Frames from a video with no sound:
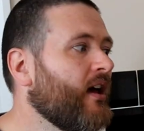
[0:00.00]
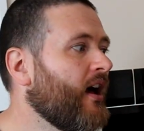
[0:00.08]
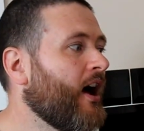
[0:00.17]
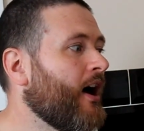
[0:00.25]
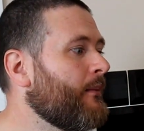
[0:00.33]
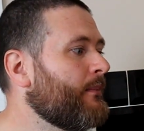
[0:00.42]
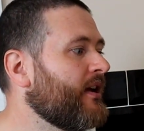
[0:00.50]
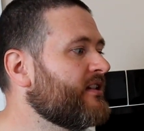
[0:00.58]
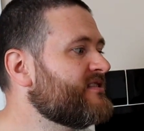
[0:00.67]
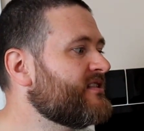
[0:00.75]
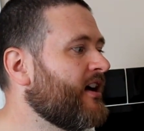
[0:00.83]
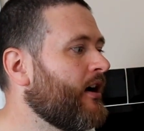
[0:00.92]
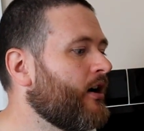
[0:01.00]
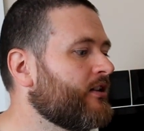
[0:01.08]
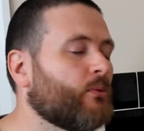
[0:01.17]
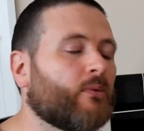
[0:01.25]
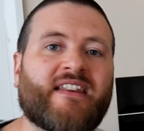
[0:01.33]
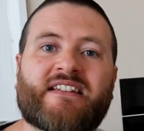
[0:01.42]
but I
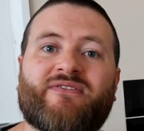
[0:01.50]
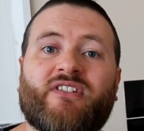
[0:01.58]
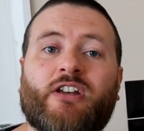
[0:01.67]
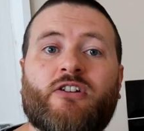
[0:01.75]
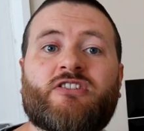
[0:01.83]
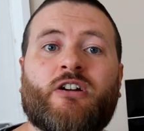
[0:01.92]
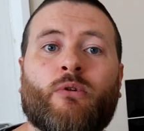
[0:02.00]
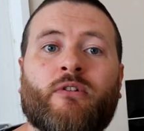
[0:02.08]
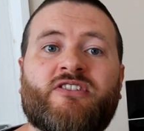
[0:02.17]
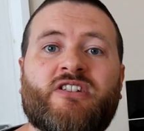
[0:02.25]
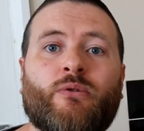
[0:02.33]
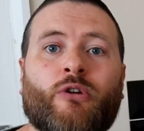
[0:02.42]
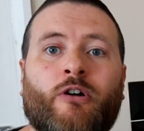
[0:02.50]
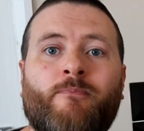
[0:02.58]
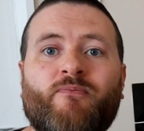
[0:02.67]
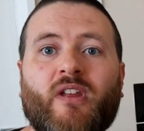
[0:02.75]
don't want this video to go on too long,